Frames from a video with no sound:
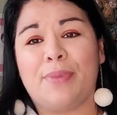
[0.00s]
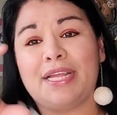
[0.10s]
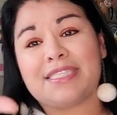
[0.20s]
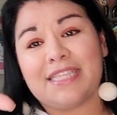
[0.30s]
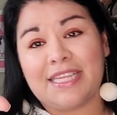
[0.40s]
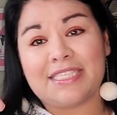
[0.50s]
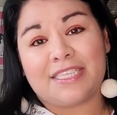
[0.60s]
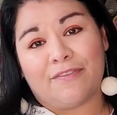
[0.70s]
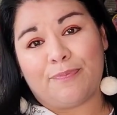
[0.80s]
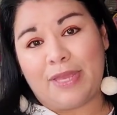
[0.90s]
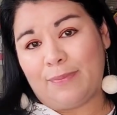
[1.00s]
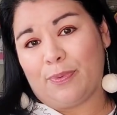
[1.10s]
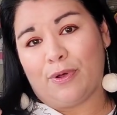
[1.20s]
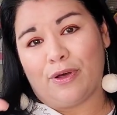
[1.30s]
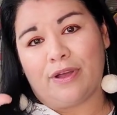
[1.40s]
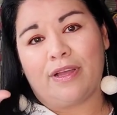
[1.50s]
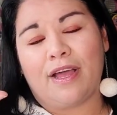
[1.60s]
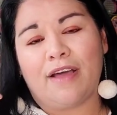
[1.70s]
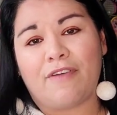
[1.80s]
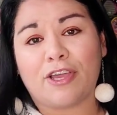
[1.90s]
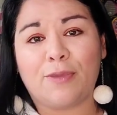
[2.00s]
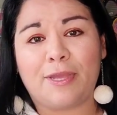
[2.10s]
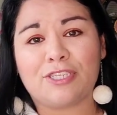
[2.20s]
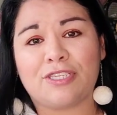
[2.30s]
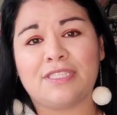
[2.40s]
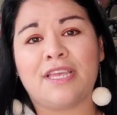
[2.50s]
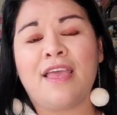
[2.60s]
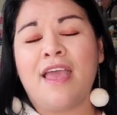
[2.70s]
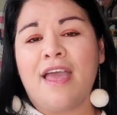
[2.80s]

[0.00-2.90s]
but it's a list of people, of occupations